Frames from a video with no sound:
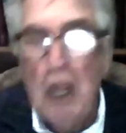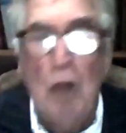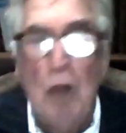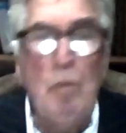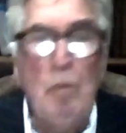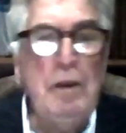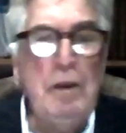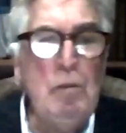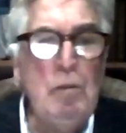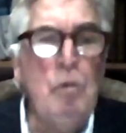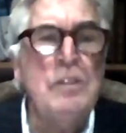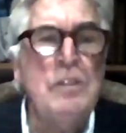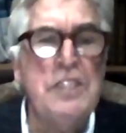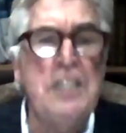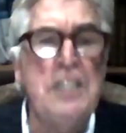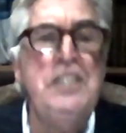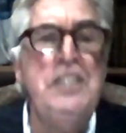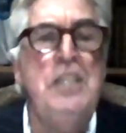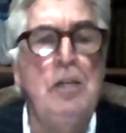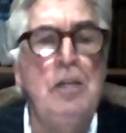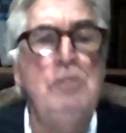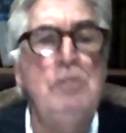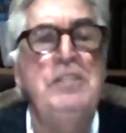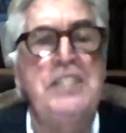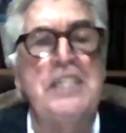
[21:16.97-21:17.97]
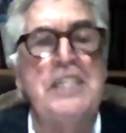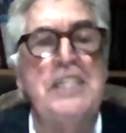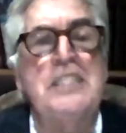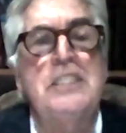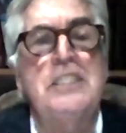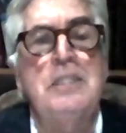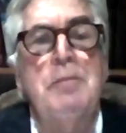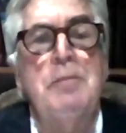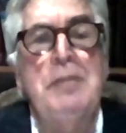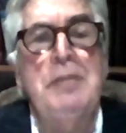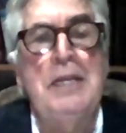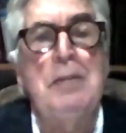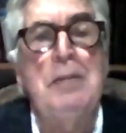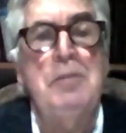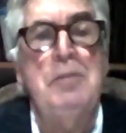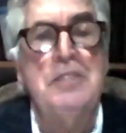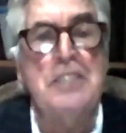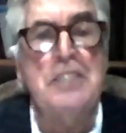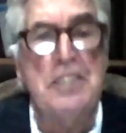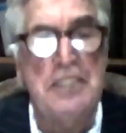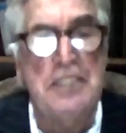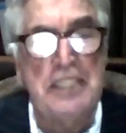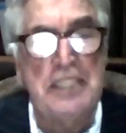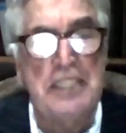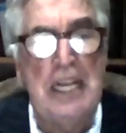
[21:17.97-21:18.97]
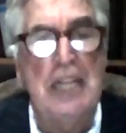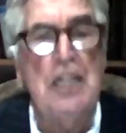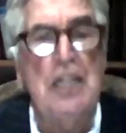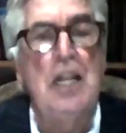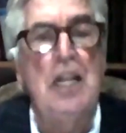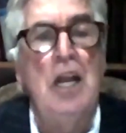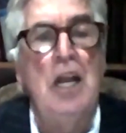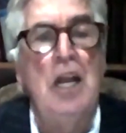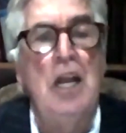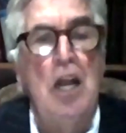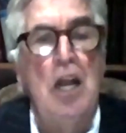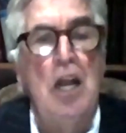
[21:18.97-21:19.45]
And we want to use it to be able to tell